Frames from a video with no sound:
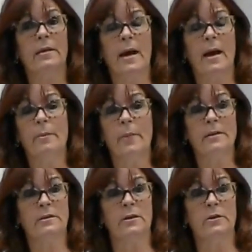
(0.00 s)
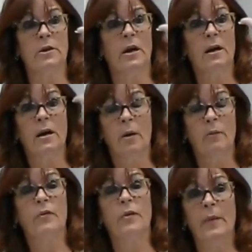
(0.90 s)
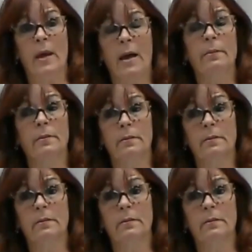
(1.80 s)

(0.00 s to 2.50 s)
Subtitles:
that message come from them,